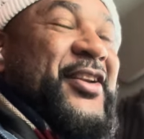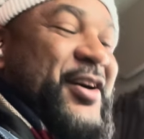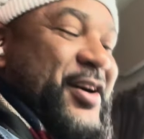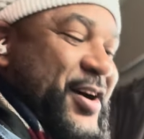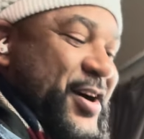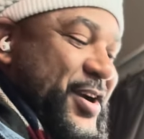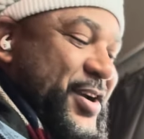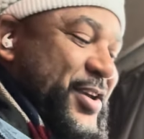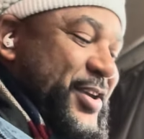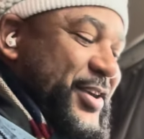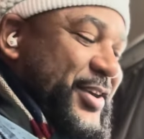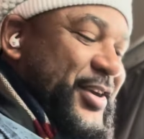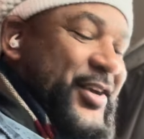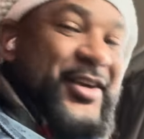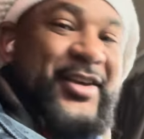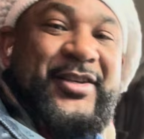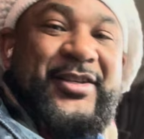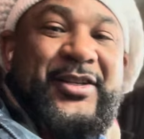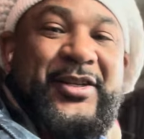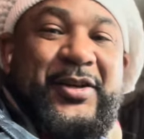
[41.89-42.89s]
or
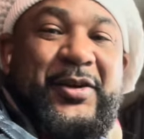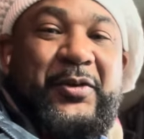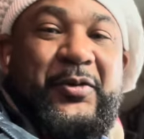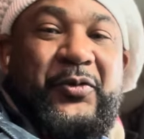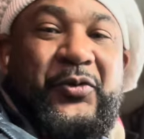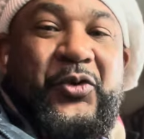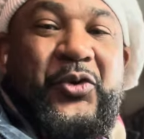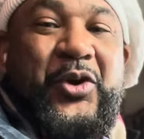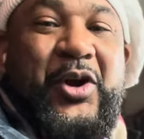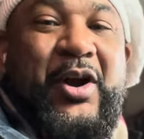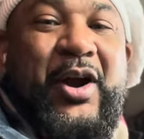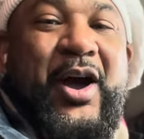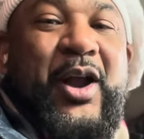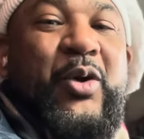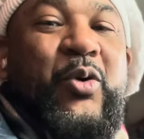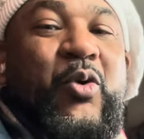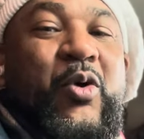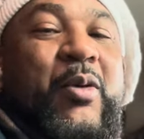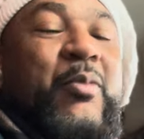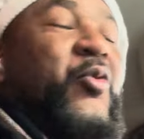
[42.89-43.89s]
his funeral
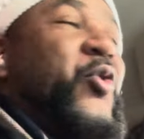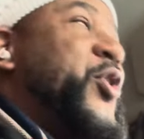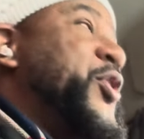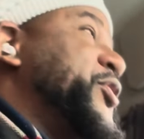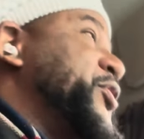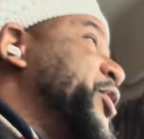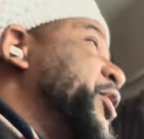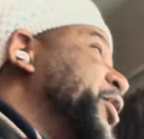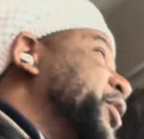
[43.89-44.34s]
home was